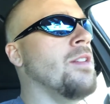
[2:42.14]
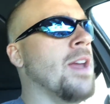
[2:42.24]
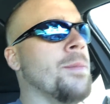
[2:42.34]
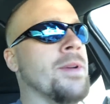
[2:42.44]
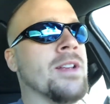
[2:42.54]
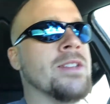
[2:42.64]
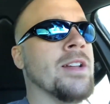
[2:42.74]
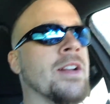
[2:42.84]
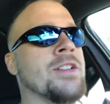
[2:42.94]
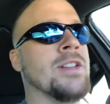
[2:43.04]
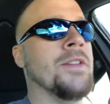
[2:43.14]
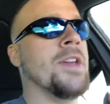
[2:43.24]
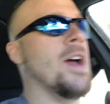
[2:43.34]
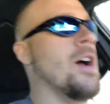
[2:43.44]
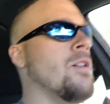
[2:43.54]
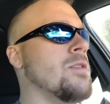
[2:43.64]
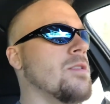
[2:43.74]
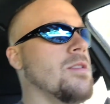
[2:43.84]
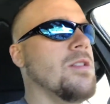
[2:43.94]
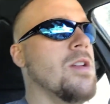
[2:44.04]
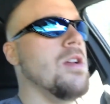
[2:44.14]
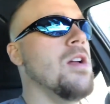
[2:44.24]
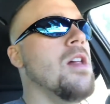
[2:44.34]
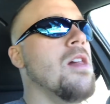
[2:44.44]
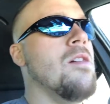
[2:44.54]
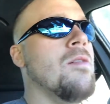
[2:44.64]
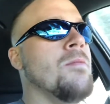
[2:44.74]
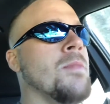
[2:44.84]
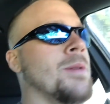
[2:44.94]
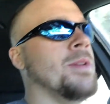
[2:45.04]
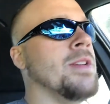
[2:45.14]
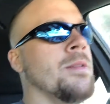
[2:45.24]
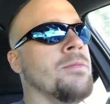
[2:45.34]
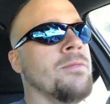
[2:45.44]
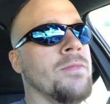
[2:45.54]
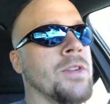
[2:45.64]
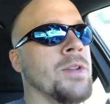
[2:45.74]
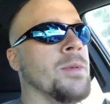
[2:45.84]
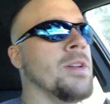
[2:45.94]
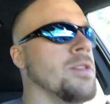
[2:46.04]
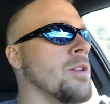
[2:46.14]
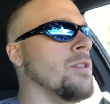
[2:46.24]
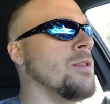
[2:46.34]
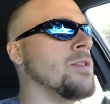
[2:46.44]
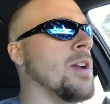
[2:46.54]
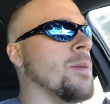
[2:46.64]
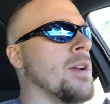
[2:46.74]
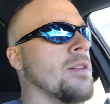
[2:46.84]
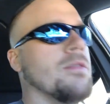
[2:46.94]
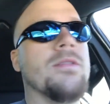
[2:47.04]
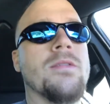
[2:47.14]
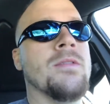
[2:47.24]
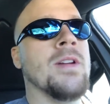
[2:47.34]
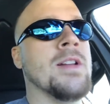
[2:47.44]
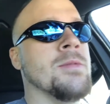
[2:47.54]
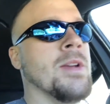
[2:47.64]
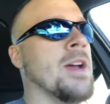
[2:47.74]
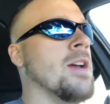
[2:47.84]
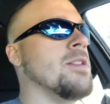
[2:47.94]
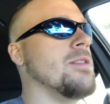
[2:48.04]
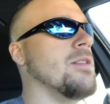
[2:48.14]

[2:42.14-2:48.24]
That being said, I just left the house maybe 10, 15 minutes ago, stopped, got some gas.